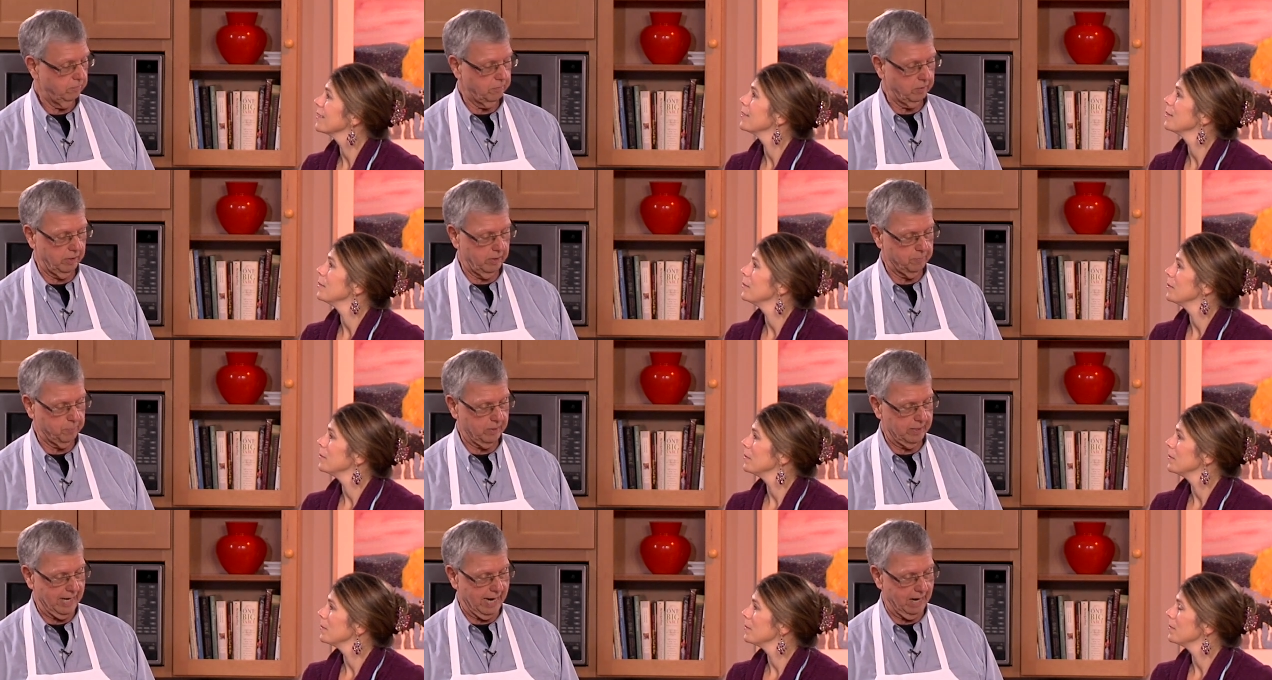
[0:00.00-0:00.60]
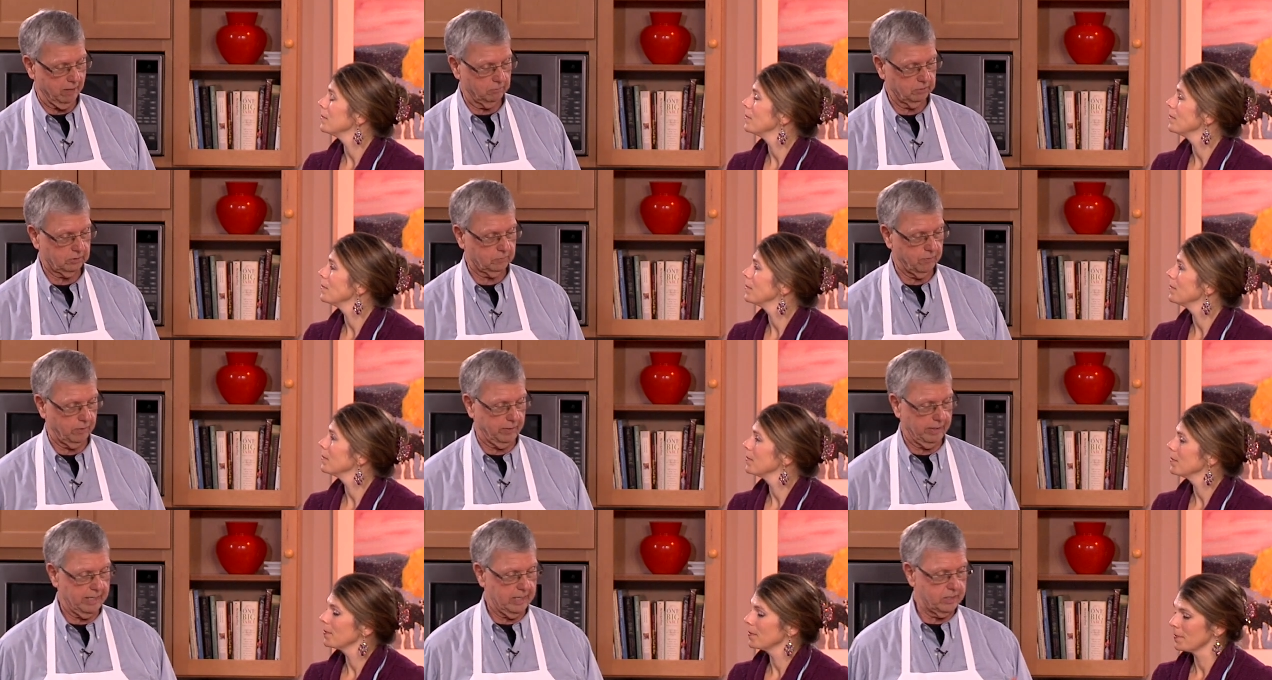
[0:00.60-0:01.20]
Speaker 1: very pronounced,
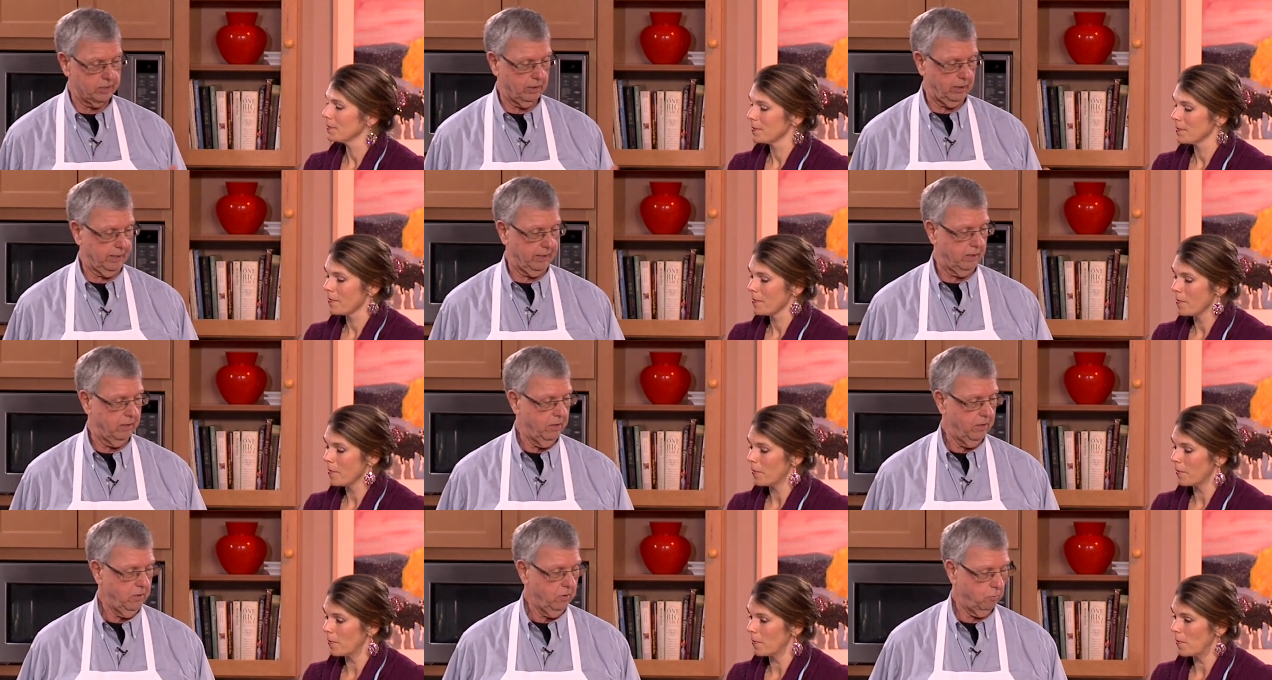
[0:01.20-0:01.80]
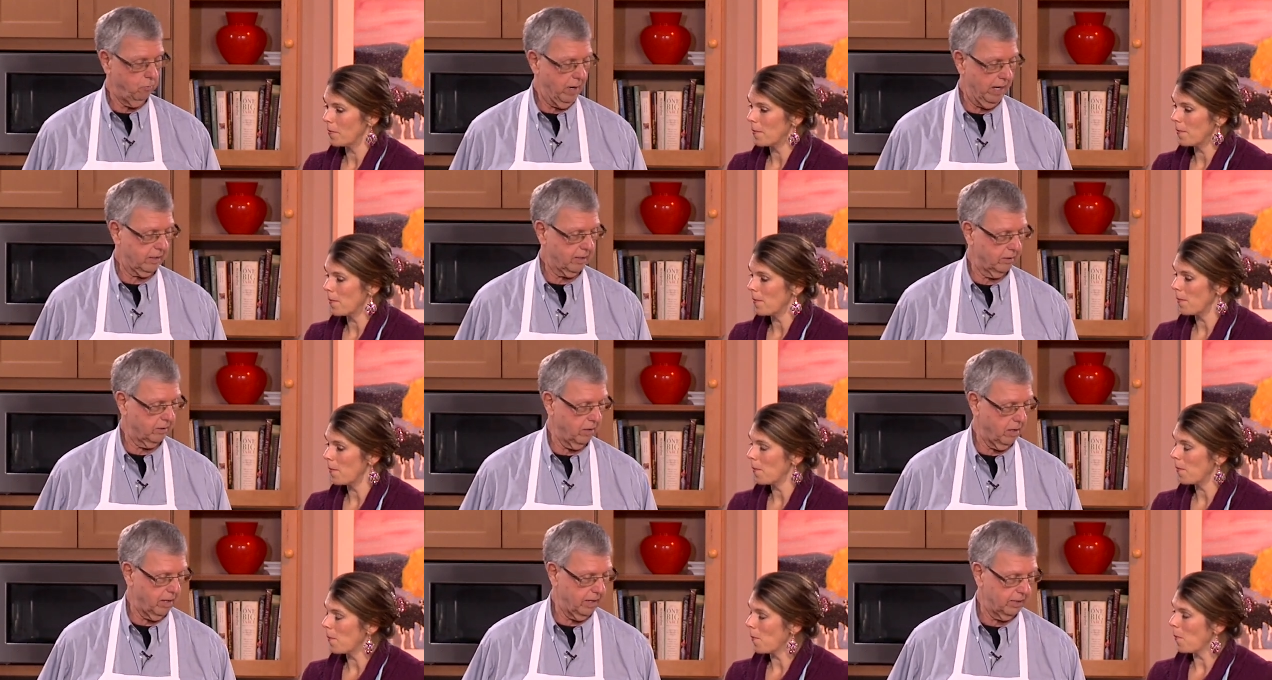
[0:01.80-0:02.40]
very easily
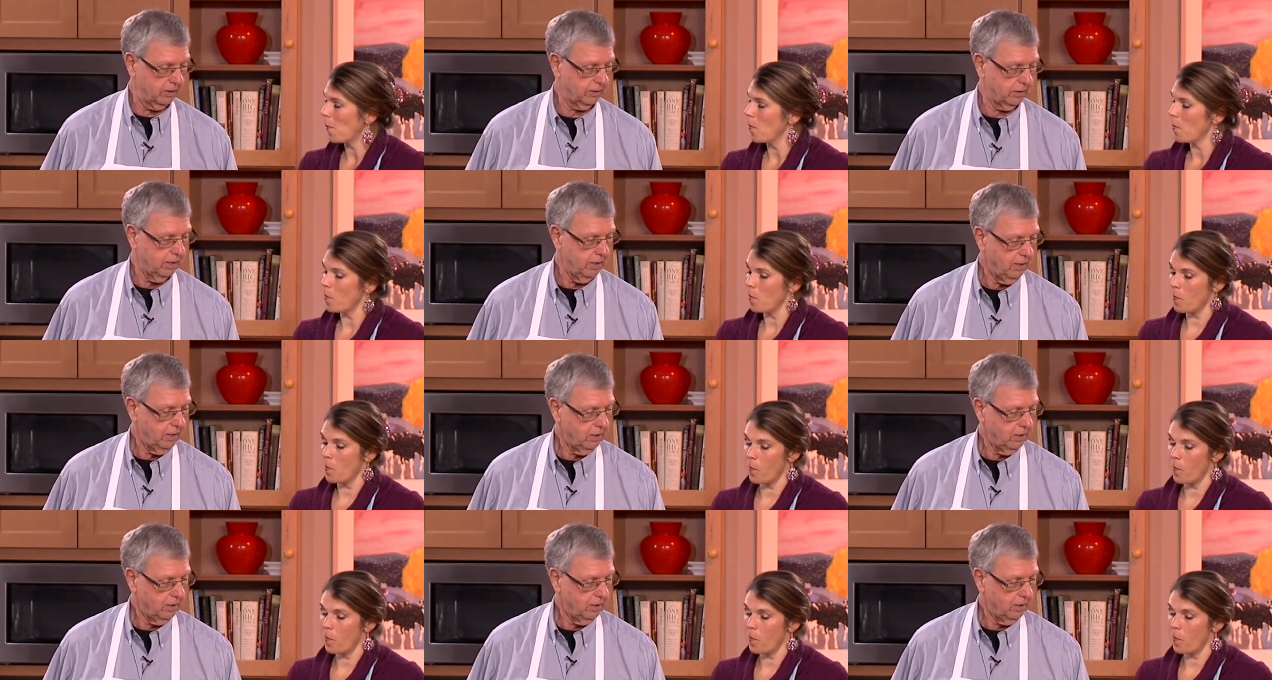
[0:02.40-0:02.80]
recognized.